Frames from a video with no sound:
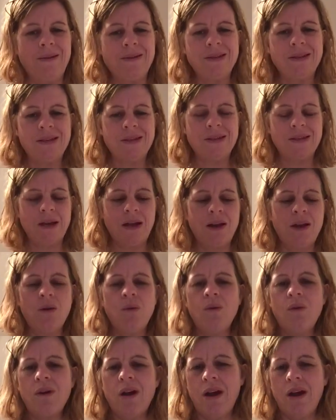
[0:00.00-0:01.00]
just going to
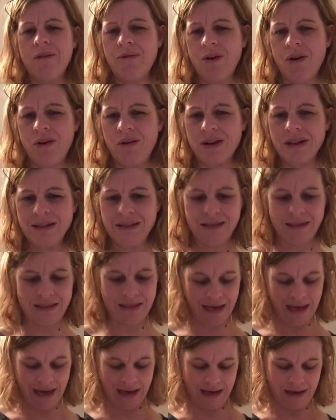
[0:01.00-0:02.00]
all go wrong, isn't
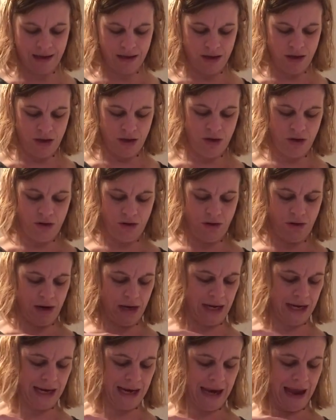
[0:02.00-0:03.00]
it? You're not going
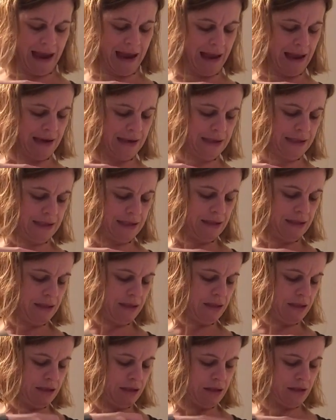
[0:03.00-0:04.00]
to get
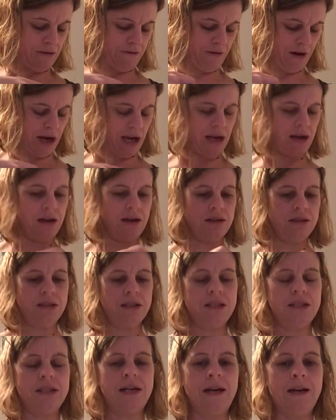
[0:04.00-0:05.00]
the right
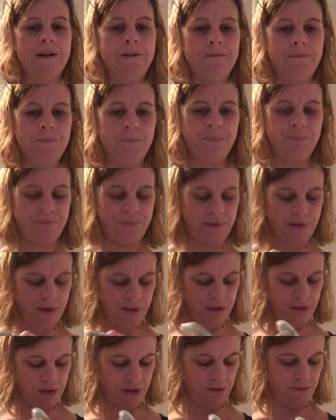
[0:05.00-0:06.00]
answer.
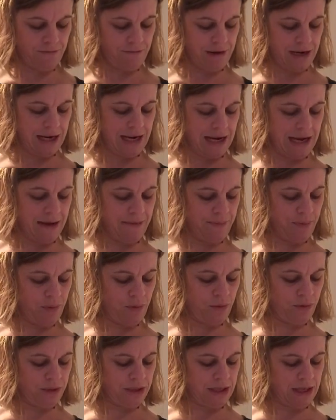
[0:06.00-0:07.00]
So really
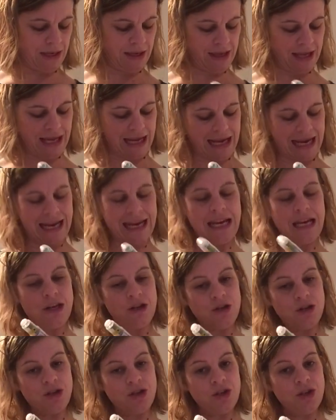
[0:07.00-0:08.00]
important that
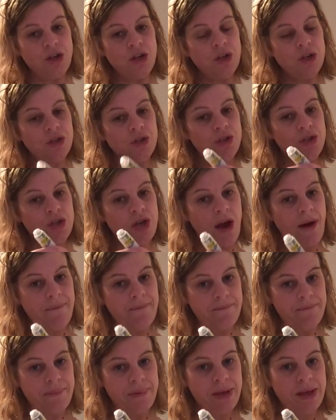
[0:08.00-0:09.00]
each
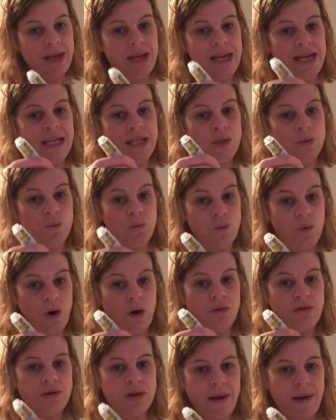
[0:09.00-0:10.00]
jump is
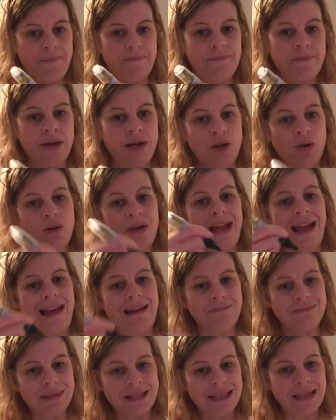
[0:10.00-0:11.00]
one number. You're
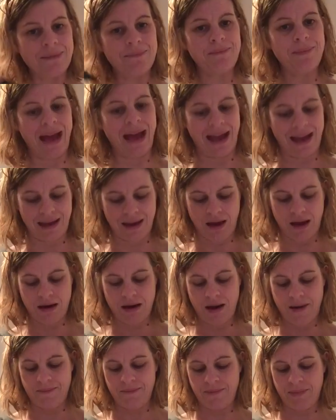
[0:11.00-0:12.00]
counting back a
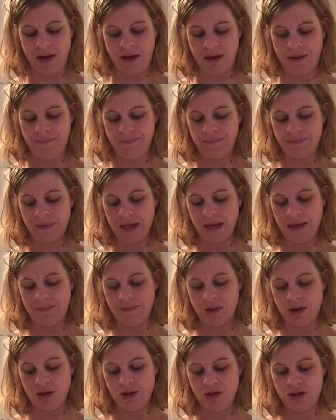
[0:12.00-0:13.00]
number. I'm
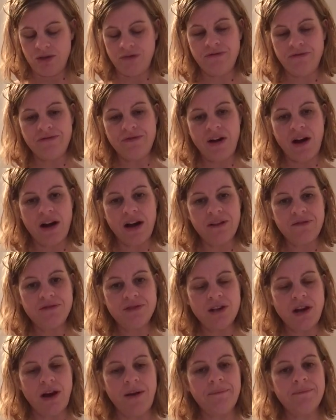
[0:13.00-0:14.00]
going to do 5
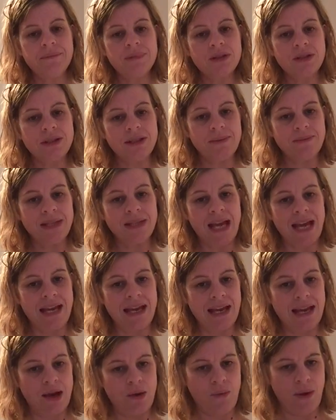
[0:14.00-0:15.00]
jumps because I'm
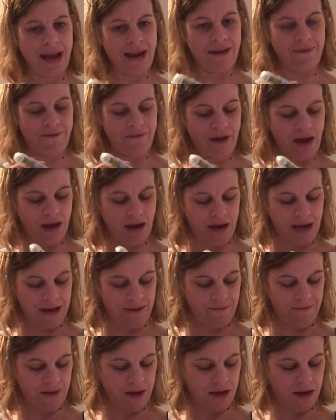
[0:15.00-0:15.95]
taking away 5,